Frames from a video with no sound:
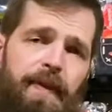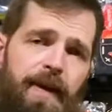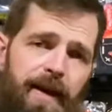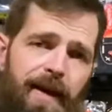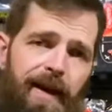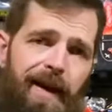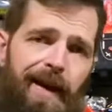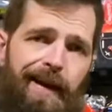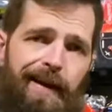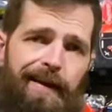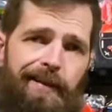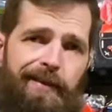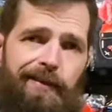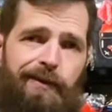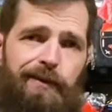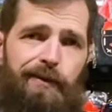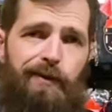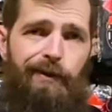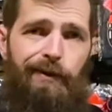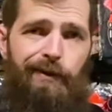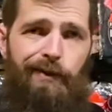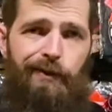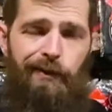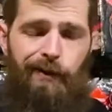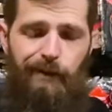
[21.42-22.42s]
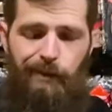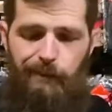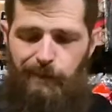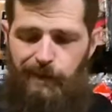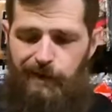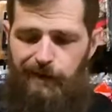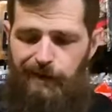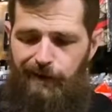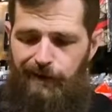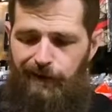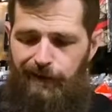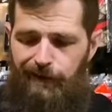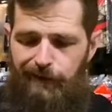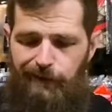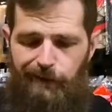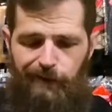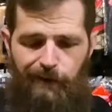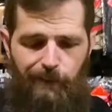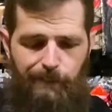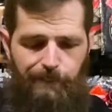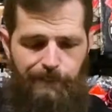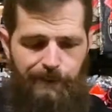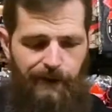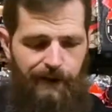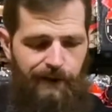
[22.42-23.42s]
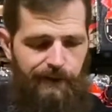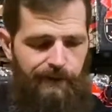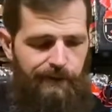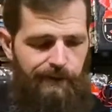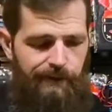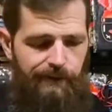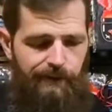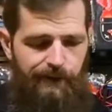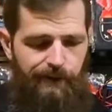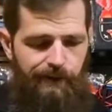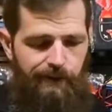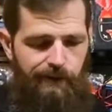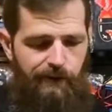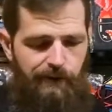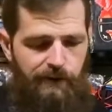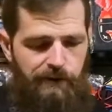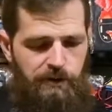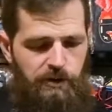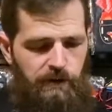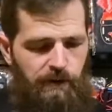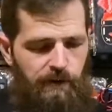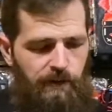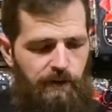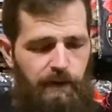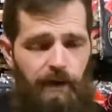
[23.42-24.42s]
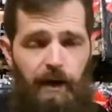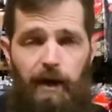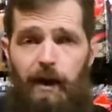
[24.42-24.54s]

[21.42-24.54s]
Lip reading: then adds some nice updates and nice touches.